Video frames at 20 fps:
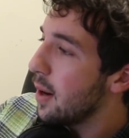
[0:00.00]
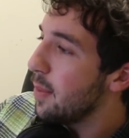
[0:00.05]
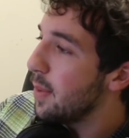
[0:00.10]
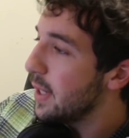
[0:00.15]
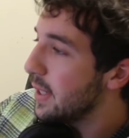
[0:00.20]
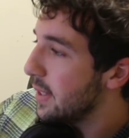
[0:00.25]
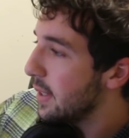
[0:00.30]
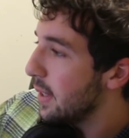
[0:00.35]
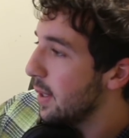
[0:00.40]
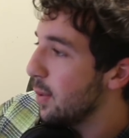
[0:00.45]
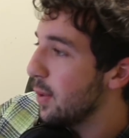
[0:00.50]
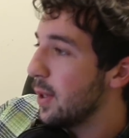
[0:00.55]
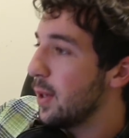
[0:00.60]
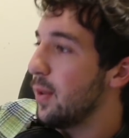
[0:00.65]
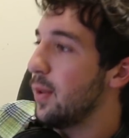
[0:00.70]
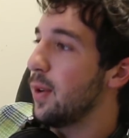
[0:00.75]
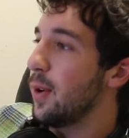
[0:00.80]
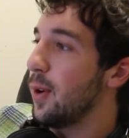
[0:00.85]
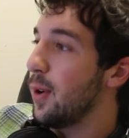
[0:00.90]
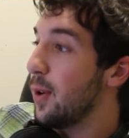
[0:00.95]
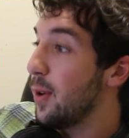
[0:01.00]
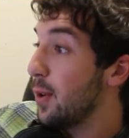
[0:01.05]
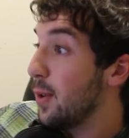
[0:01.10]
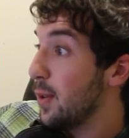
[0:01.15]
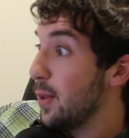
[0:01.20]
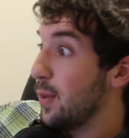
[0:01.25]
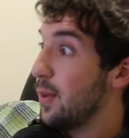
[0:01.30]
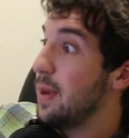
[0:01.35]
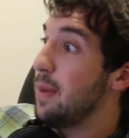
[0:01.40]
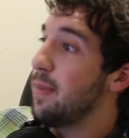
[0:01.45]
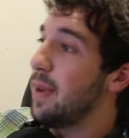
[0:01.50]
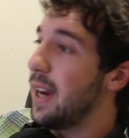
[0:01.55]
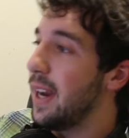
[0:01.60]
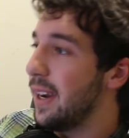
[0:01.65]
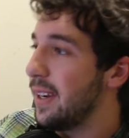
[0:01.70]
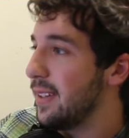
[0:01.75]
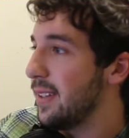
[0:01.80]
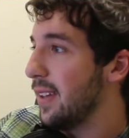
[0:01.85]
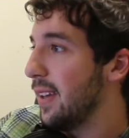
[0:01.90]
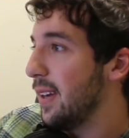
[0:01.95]
Basically, we're going all the way
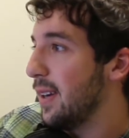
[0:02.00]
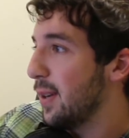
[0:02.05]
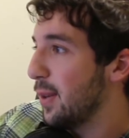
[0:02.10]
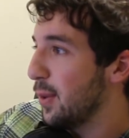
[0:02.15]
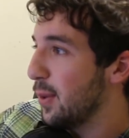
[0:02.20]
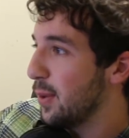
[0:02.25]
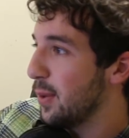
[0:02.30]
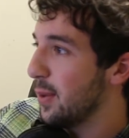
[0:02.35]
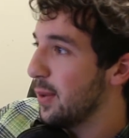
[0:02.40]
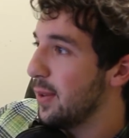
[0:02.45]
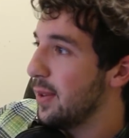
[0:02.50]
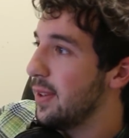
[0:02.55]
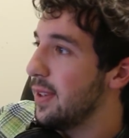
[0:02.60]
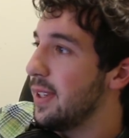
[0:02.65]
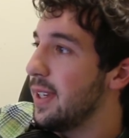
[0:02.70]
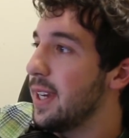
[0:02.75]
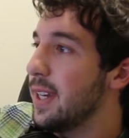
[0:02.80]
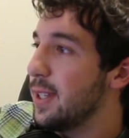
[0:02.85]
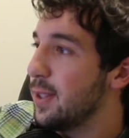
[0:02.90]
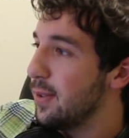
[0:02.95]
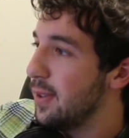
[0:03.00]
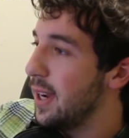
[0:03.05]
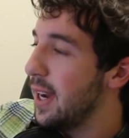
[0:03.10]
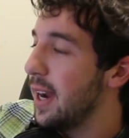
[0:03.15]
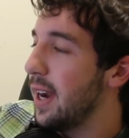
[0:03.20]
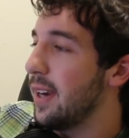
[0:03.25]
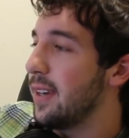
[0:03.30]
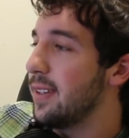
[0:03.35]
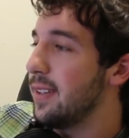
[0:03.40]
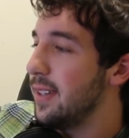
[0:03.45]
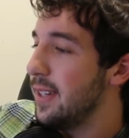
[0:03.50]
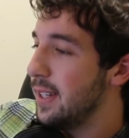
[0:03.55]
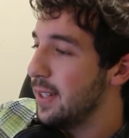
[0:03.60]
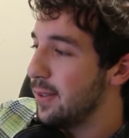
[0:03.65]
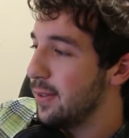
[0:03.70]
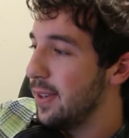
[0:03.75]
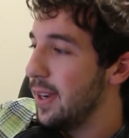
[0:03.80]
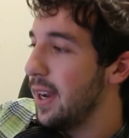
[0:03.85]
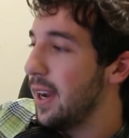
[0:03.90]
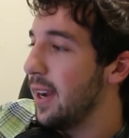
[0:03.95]
back to like our old Kids React, Teens
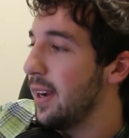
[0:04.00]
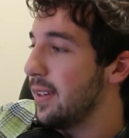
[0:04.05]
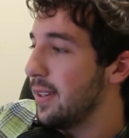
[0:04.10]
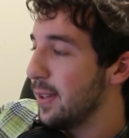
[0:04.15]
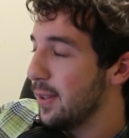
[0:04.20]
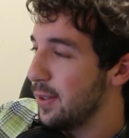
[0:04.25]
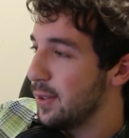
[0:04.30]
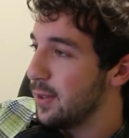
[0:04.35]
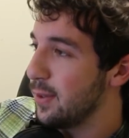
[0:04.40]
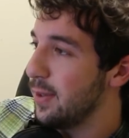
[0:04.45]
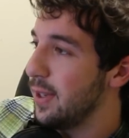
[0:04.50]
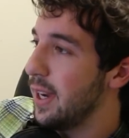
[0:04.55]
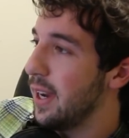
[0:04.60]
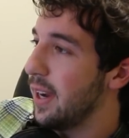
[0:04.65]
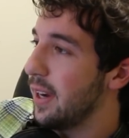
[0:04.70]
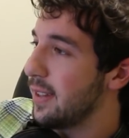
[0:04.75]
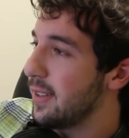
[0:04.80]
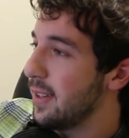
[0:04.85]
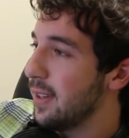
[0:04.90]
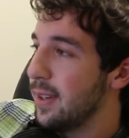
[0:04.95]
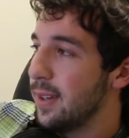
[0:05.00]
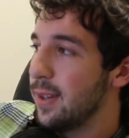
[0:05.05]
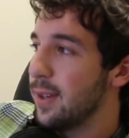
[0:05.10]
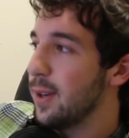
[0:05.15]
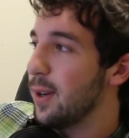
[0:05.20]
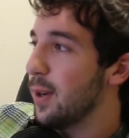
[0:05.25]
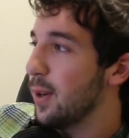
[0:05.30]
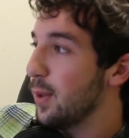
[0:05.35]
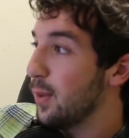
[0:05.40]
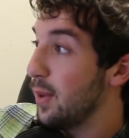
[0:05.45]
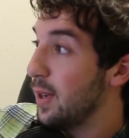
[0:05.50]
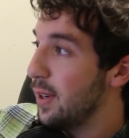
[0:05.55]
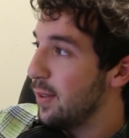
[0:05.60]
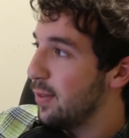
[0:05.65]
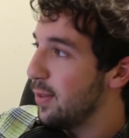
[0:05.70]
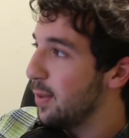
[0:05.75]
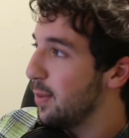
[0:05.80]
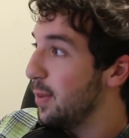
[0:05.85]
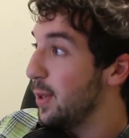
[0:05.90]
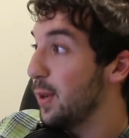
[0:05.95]
React, Elders React, all the way
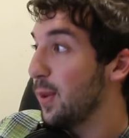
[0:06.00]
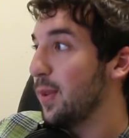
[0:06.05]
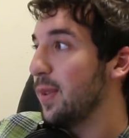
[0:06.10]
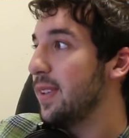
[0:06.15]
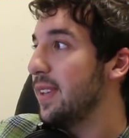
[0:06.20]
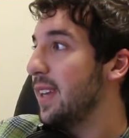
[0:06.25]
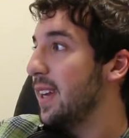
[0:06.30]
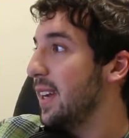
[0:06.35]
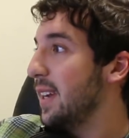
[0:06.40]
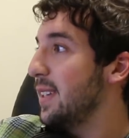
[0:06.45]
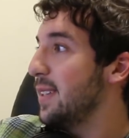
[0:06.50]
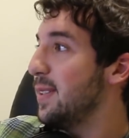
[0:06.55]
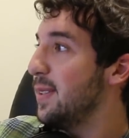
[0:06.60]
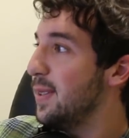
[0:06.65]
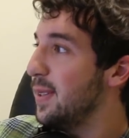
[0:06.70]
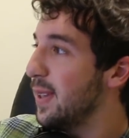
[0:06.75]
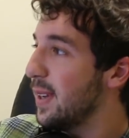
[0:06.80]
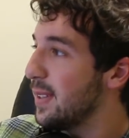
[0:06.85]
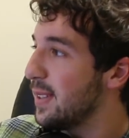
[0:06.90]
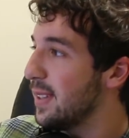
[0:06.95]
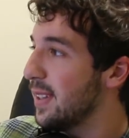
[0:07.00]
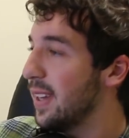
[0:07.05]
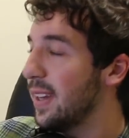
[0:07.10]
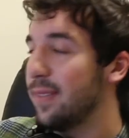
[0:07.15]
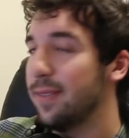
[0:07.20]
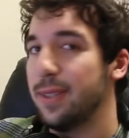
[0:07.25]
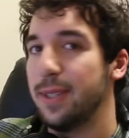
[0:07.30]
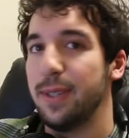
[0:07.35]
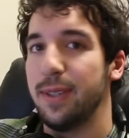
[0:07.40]
from the olden days, 2011,